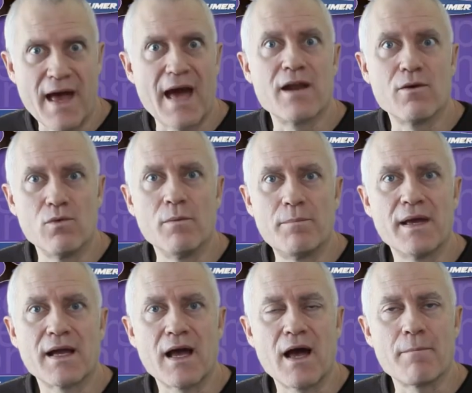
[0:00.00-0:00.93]
of that it will
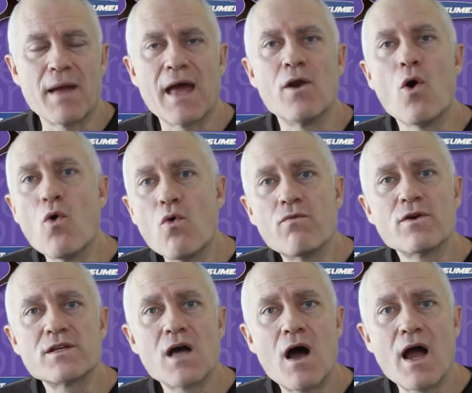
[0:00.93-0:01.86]
pick up. And
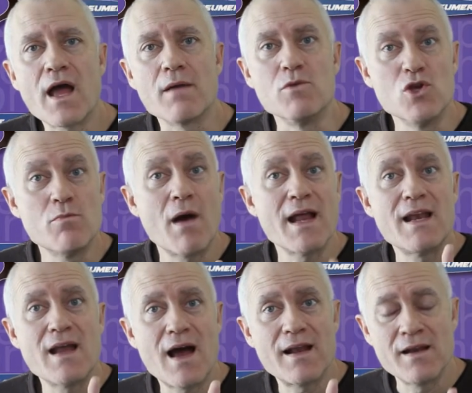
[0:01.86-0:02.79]
over time, you
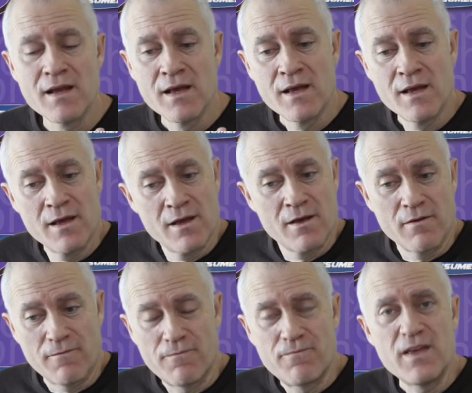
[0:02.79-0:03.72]
might not
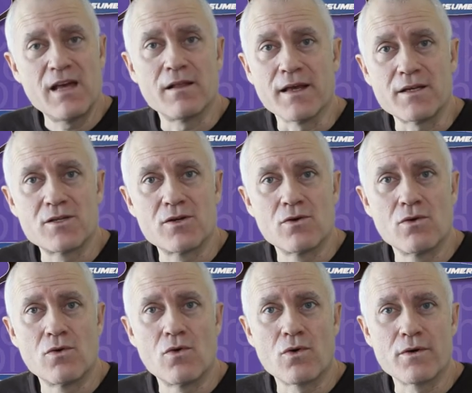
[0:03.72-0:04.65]
feel it
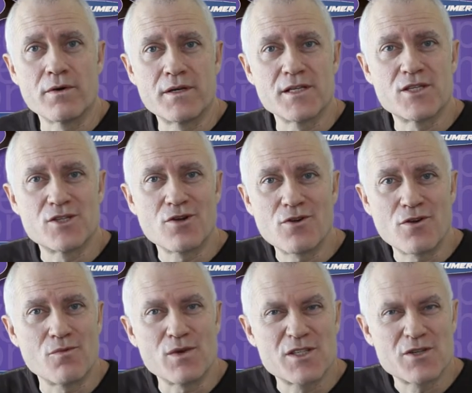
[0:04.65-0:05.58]
or
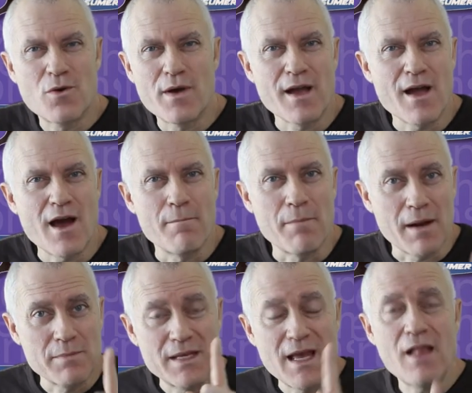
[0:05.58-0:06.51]
discern what's going on,
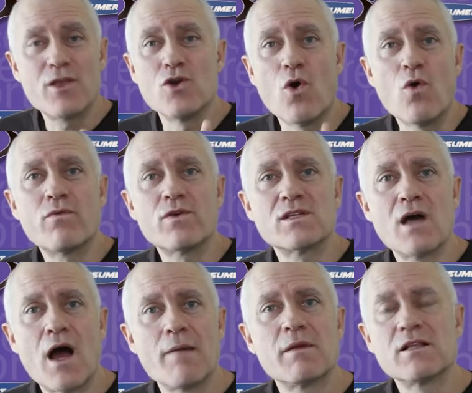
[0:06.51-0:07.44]
but I'm telling you, over
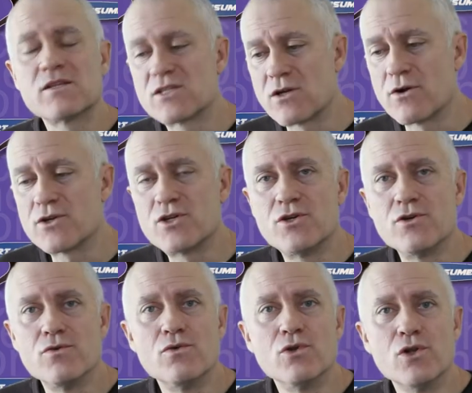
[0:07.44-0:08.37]
time it'll start
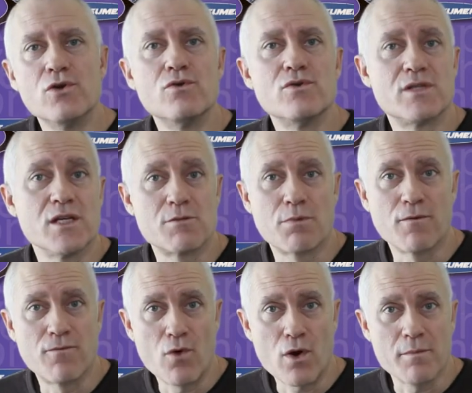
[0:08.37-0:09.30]
to lose its
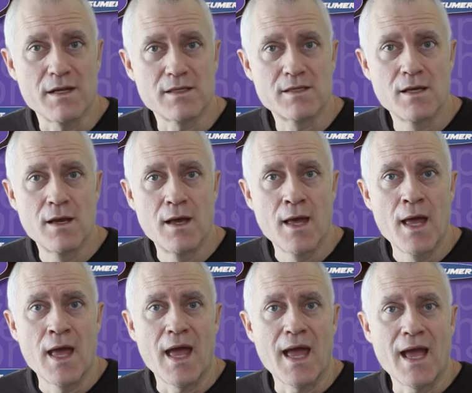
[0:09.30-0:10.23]
performance.
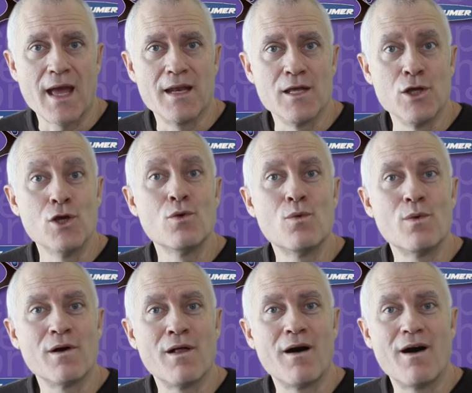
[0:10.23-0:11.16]
And you
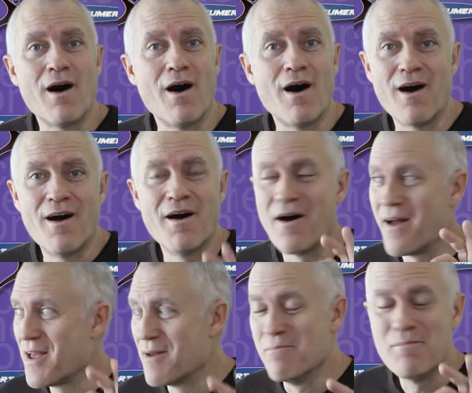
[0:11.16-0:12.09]
will,
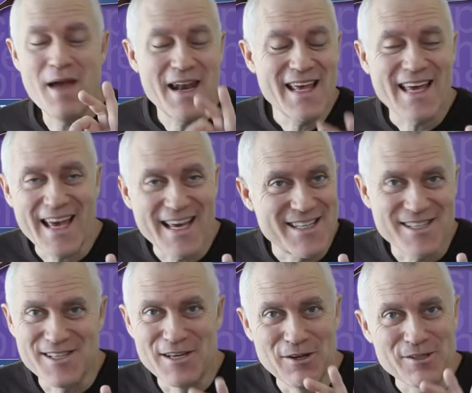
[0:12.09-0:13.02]
uh, in many
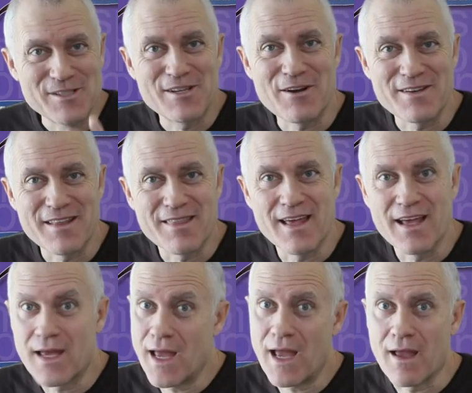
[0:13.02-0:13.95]
cases, you'll start to
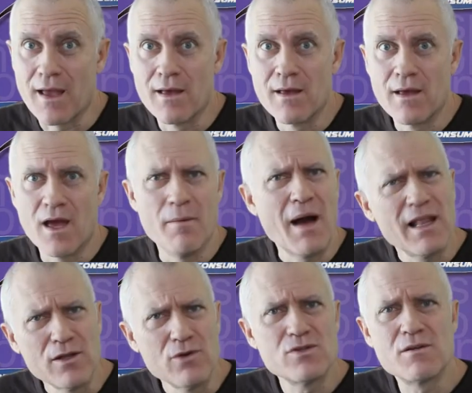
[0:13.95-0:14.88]
think, hey, am
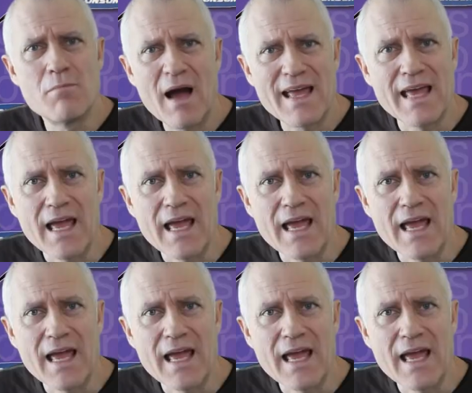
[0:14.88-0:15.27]
I losing